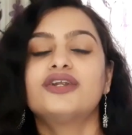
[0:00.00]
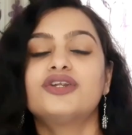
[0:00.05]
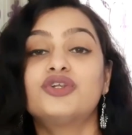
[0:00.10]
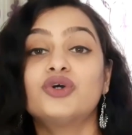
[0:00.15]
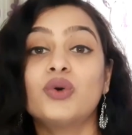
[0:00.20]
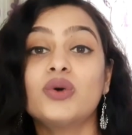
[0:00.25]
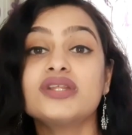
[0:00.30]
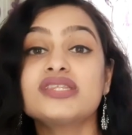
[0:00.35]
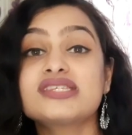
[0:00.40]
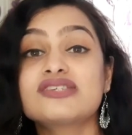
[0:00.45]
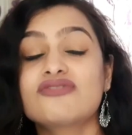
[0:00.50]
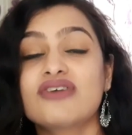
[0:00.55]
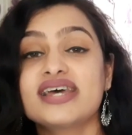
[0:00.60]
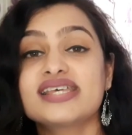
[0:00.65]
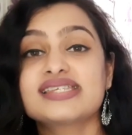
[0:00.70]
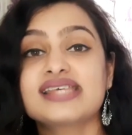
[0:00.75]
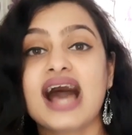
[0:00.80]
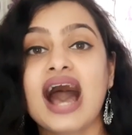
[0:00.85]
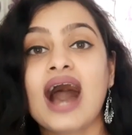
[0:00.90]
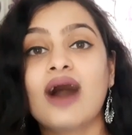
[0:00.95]
Don't
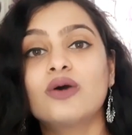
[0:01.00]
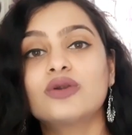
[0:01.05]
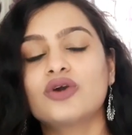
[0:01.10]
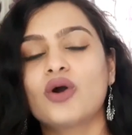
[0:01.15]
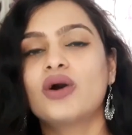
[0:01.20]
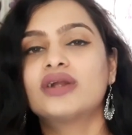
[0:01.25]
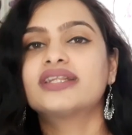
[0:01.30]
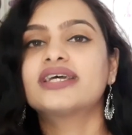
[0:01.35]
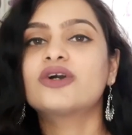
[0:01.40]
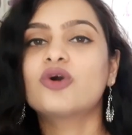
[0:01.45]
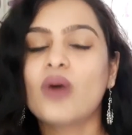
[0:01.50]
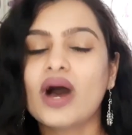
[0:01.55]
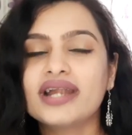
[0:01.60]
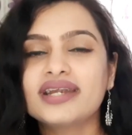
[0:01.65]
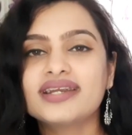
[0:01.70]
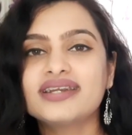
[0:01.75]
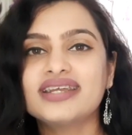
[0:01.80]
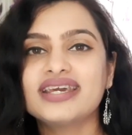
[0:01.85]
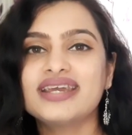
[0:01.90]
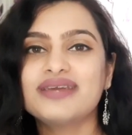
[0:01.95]
stress out on the
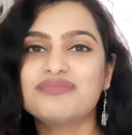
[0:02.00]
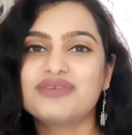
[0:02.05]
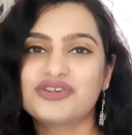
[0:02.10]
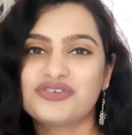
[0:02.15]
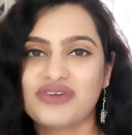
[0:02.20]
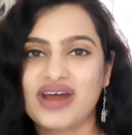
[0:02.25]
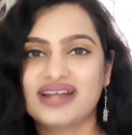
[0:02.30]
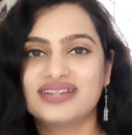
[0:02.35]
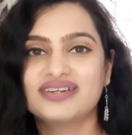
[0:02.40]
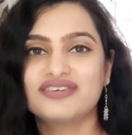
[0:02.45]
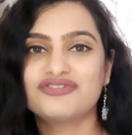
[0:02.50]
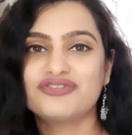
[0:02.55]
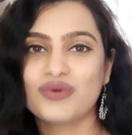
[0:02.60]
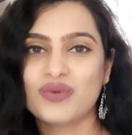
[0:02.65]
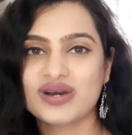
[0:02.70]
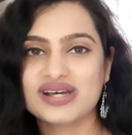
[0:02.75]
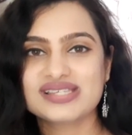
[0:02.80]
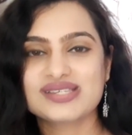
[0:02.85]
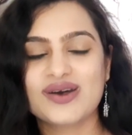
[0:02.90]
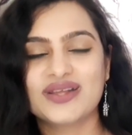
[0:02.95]
quantity, but rather
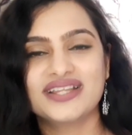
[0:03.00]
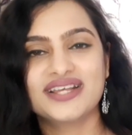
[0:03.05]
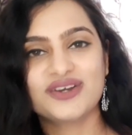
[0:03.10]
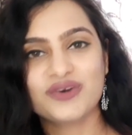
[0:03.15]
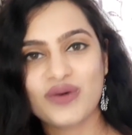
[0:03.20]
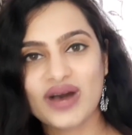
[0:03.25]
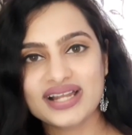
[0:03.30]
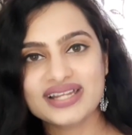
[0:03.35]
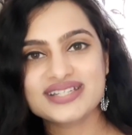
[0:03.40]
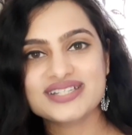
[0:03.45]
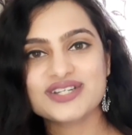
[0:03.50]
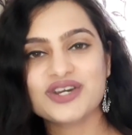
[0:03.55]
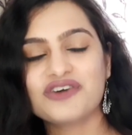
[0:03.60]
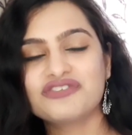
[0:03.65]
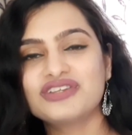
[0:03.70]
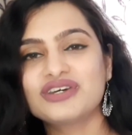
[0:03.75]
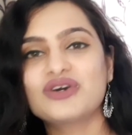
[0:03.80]
focus on the quality of